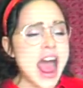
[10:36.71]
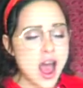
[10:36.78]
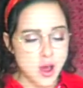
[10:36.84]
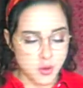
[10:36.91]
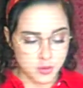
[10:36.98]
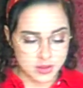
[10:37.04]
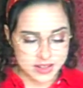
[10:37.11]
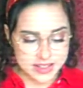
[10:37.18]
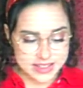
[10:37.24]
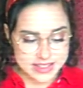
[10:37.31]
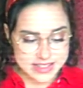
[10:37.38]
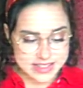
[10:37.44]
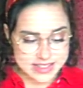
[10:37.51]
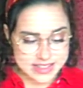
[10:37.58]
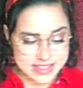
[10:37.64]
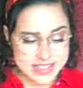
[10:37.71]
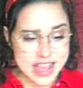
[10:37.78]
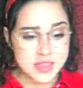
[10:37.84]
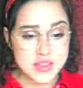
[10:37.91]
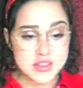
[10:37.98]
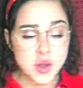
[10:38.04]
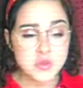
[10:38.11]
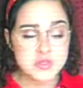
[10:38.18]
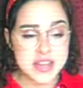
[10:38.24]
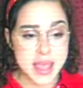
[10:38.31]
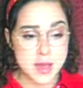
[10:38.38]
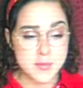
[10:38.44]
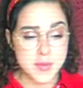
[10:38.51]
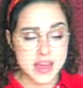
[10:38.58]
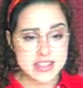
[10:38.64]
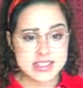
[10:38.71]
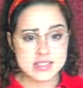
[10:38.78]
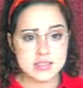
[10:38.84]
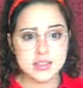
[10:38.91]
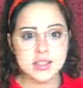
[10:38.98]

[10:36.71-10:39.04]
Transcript: owl to send this off to him, but